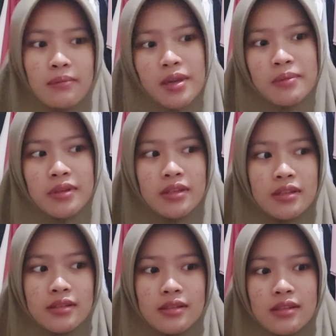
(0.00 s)

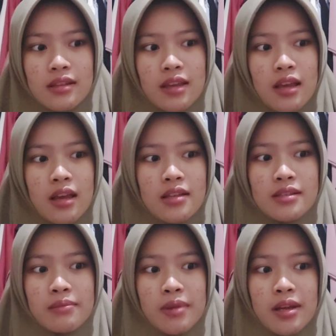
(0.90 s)
Maybe
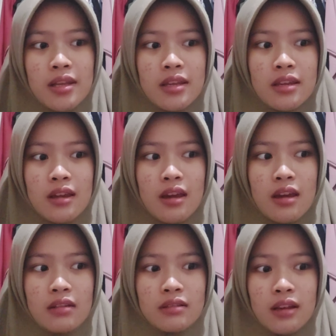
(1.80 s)
somebody
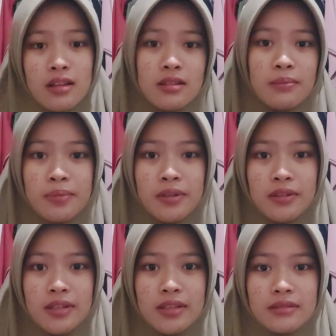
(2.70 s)
has
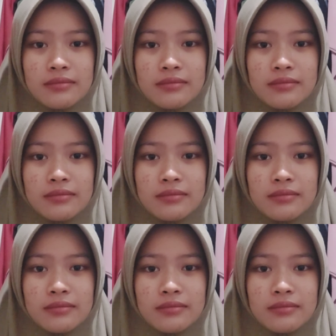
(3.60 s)
uploaded.